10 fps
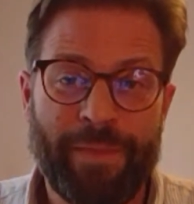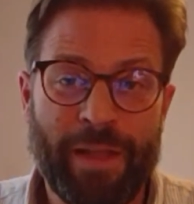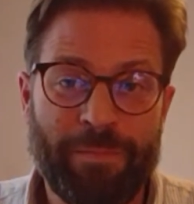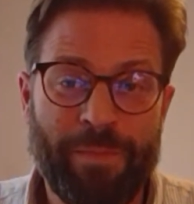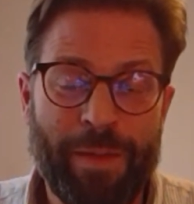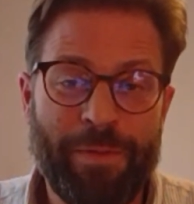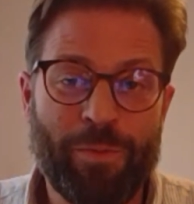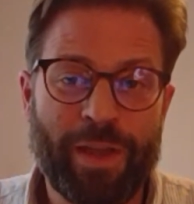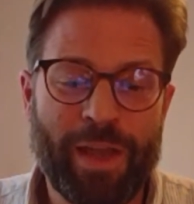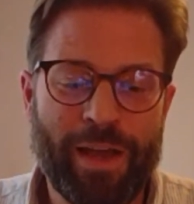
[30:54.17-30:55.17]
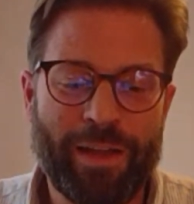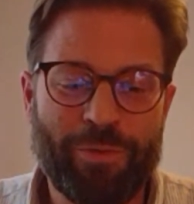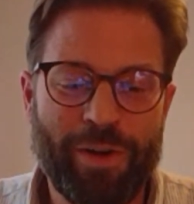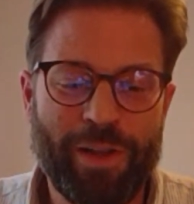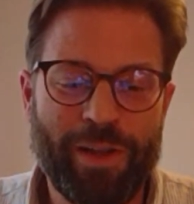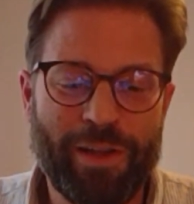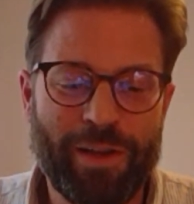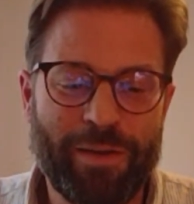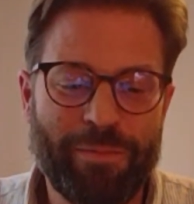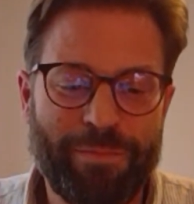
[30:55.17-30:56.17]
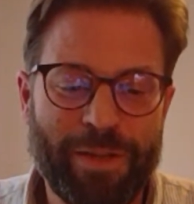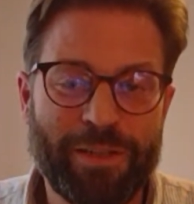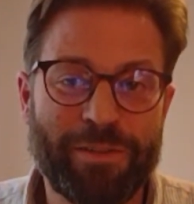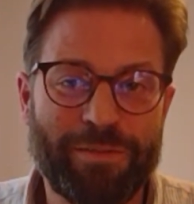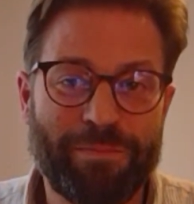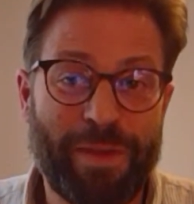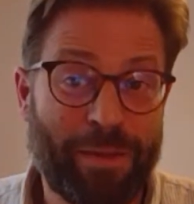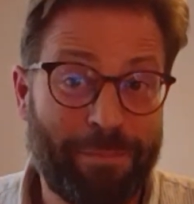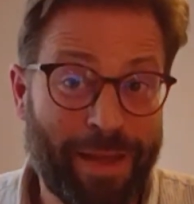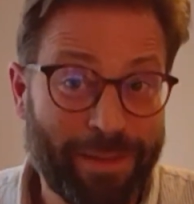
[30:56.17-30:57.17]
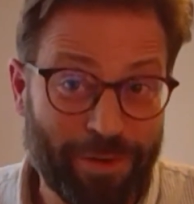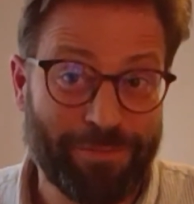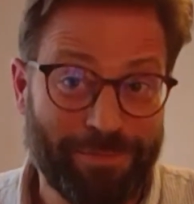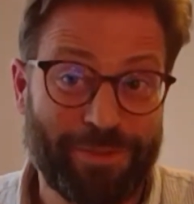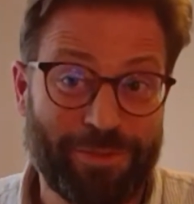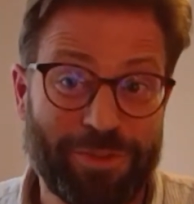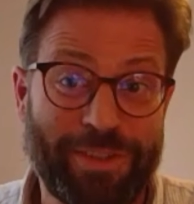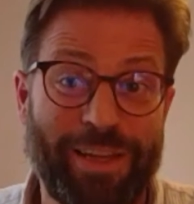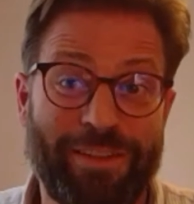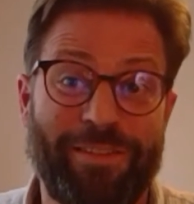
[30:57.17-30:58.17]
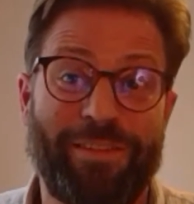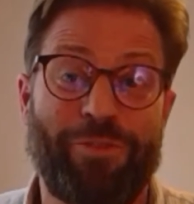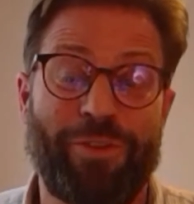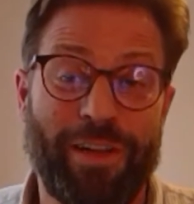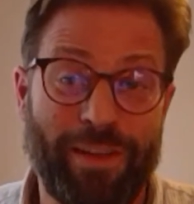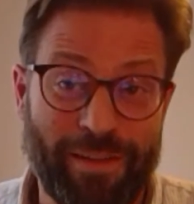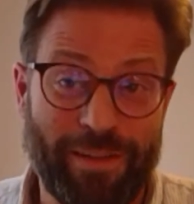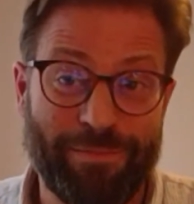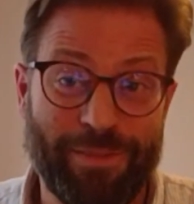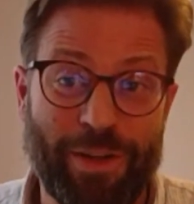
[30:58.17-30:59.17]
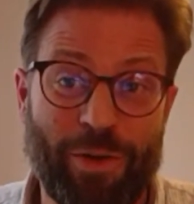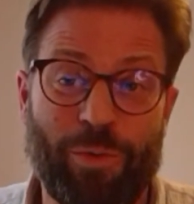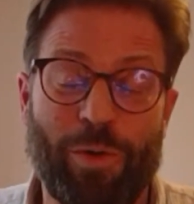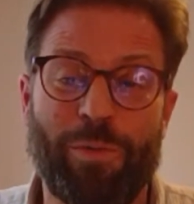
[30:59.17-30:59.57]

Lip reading: that maybe we can really build back better, to say differently, you know,